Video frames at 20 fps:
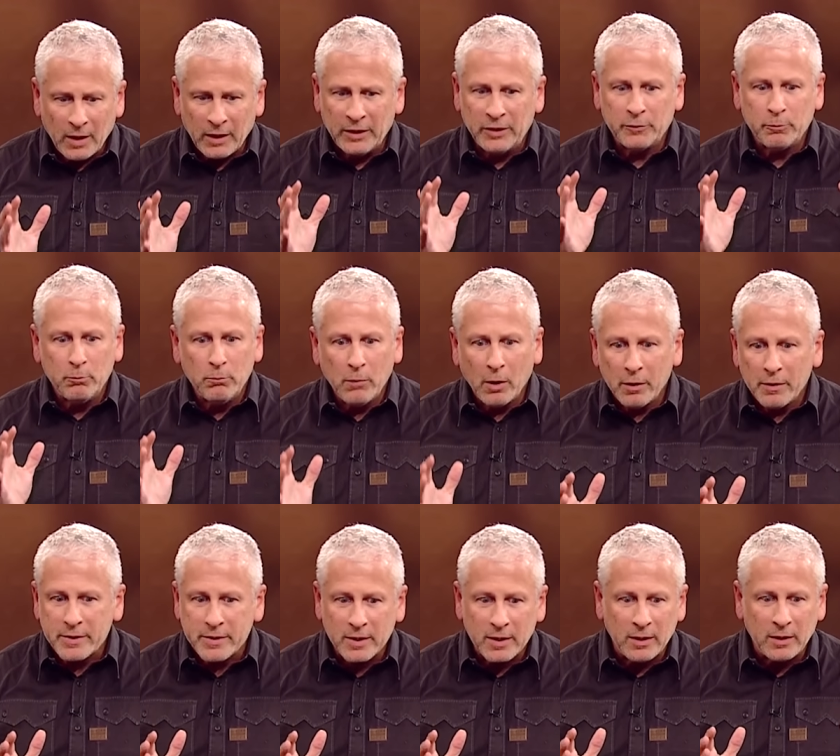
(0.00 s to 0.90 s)
His
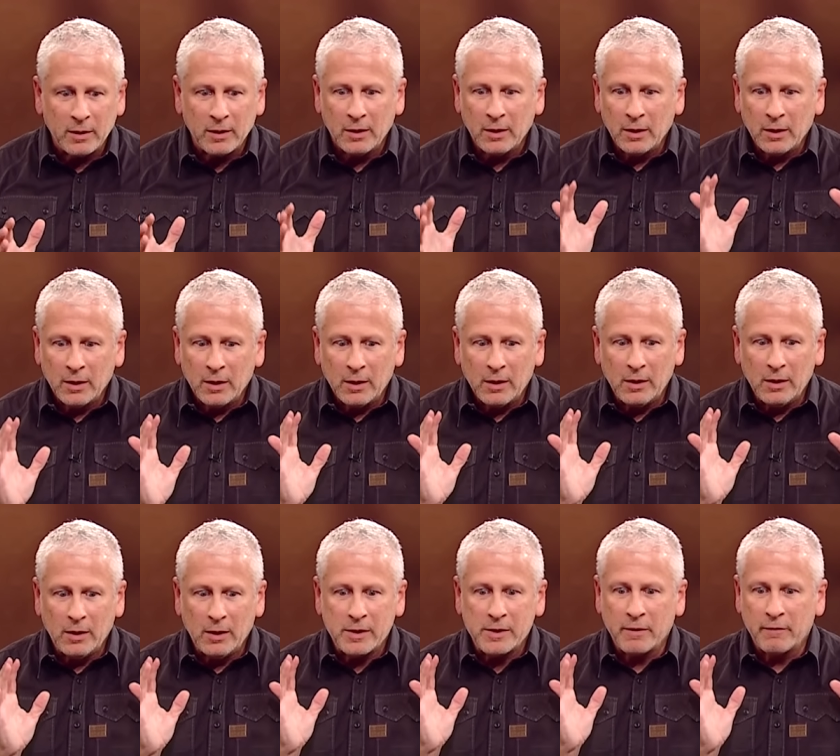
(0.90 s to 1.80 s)
mercy
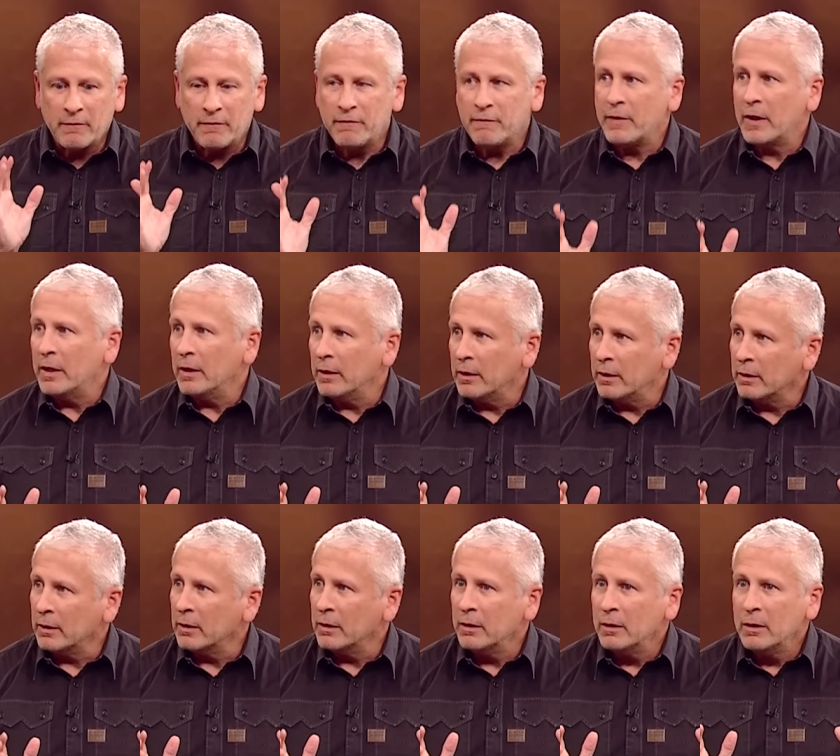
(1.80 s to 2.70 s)
is
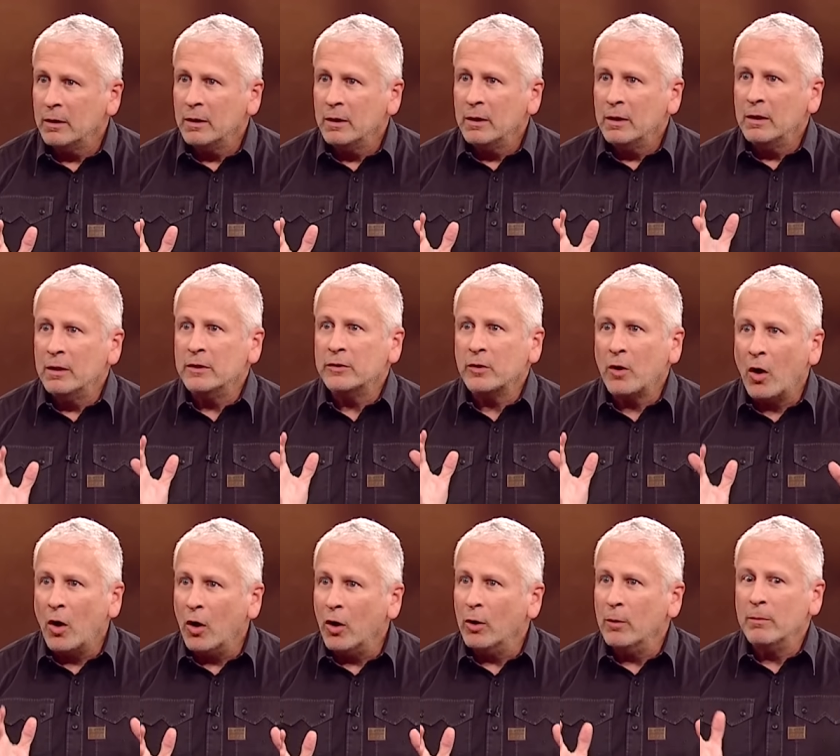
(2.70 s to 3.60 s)
unfailing, mm. His
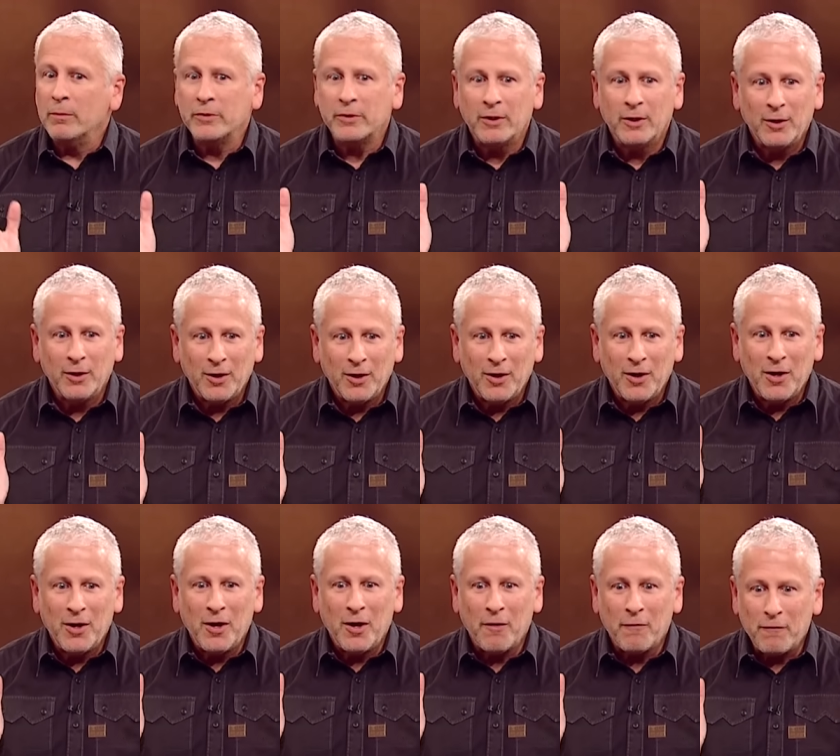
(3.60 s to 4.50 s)
arms
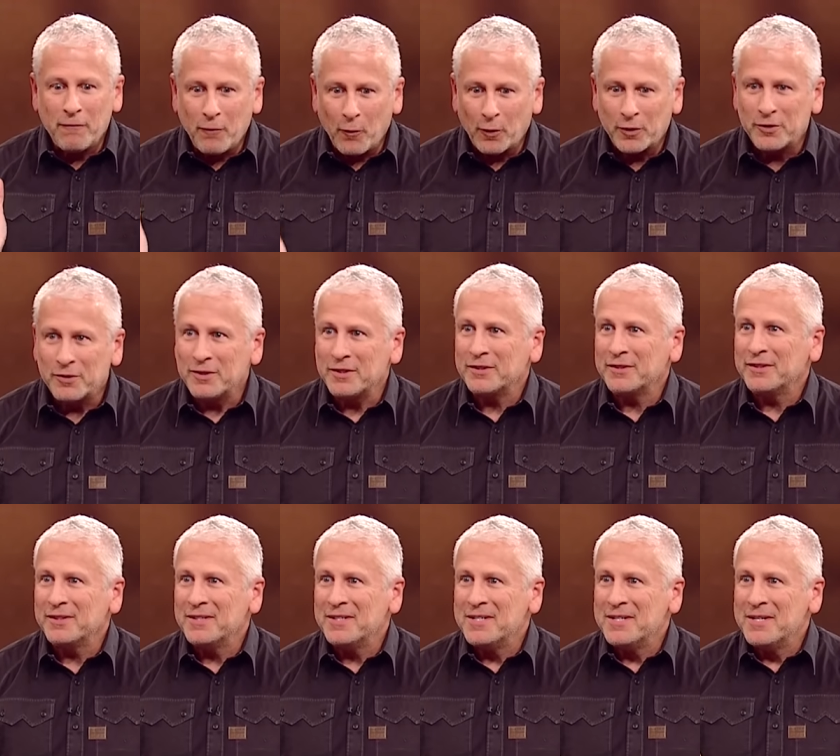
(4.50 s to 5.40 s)
a
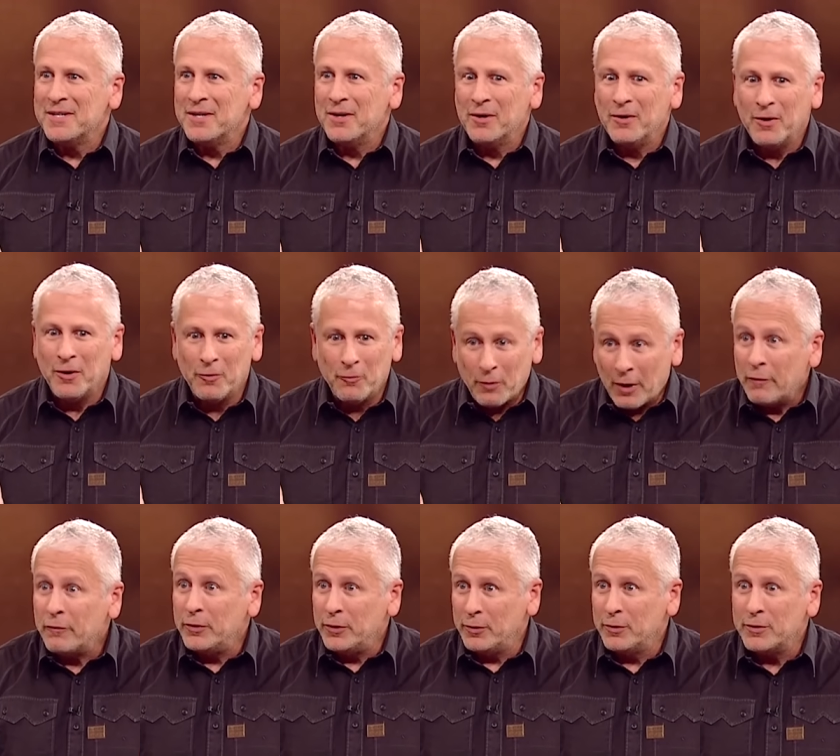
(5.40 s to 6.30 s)
fortress, a
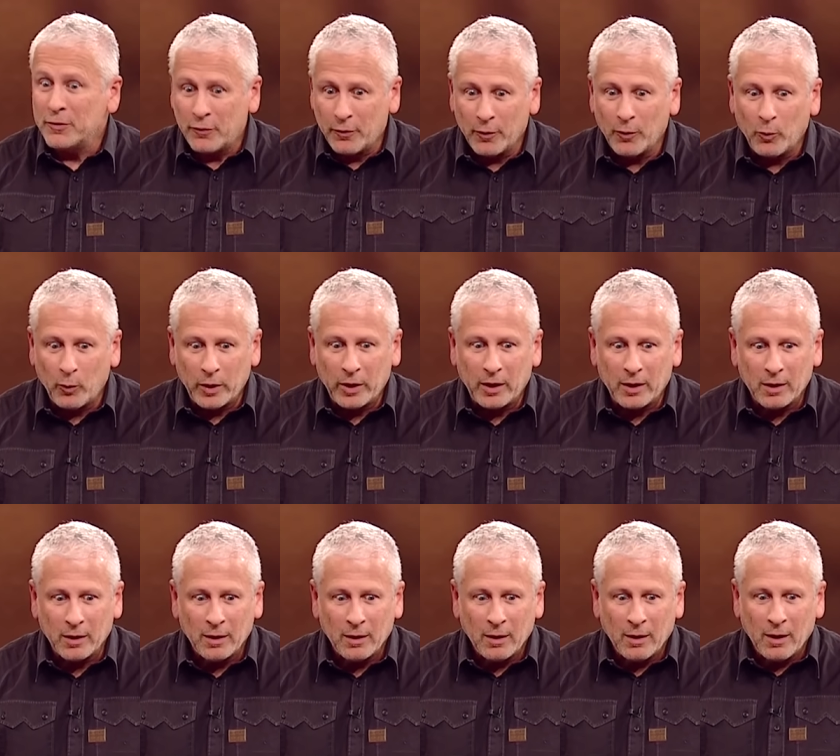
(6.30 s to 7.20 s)
refuge for the
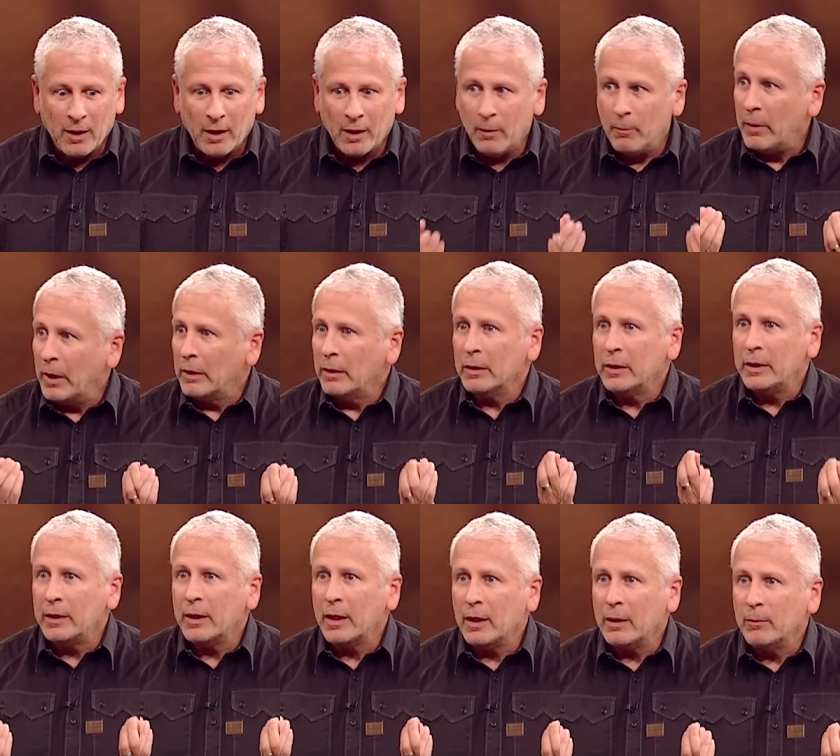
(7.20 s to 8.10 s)
weak. And a
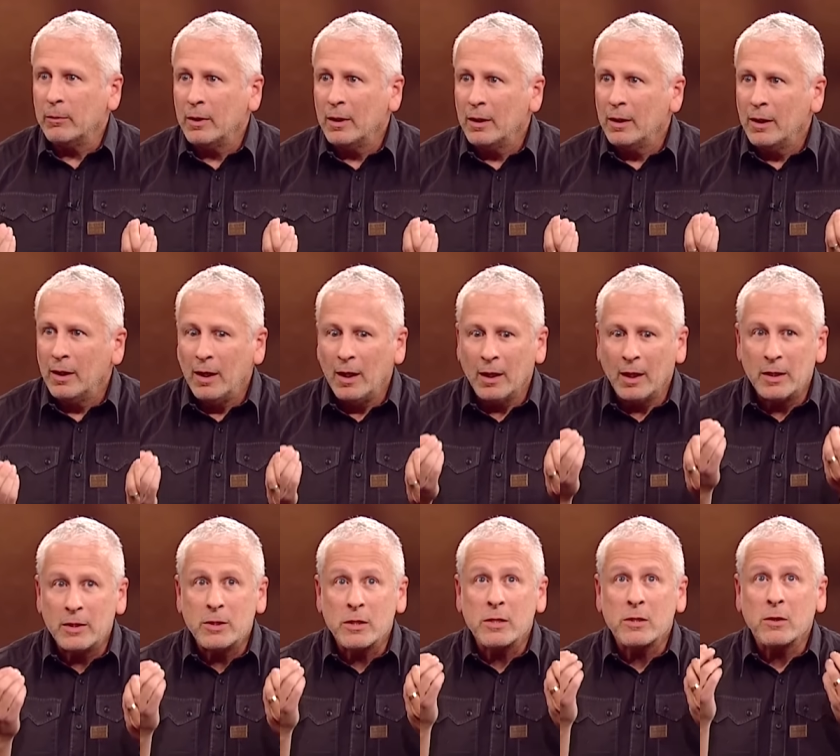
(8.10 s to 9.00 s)
melody came, and I
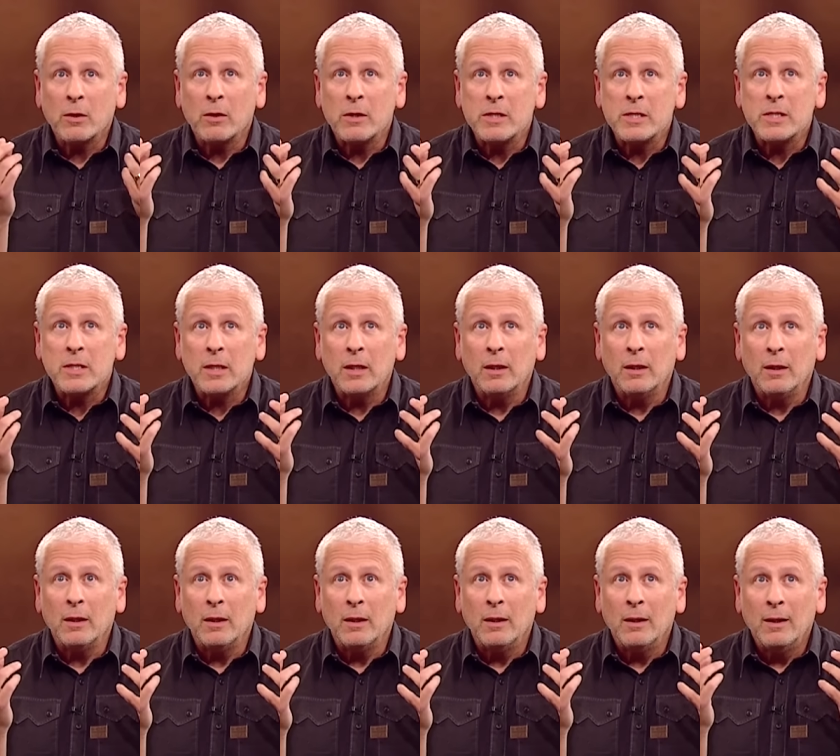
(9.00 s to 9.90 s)
just started singing
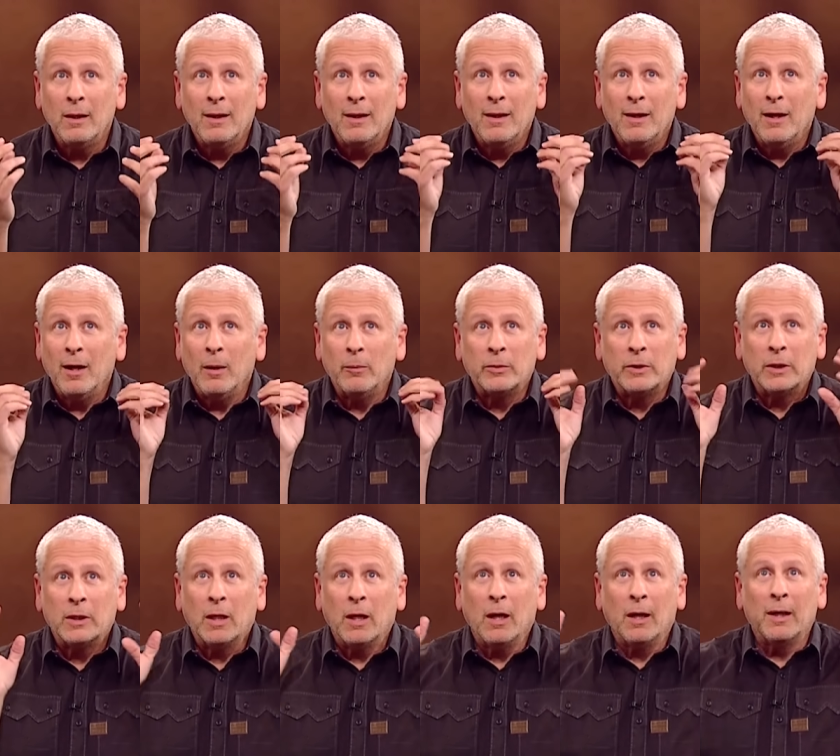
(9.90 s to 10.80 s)
it up to
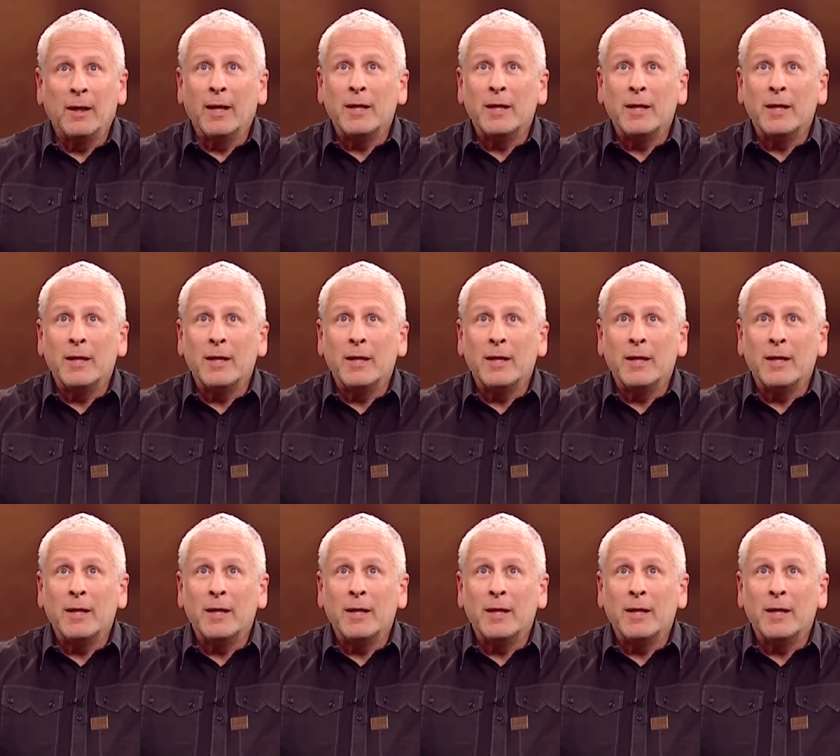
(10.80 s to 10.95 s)
God.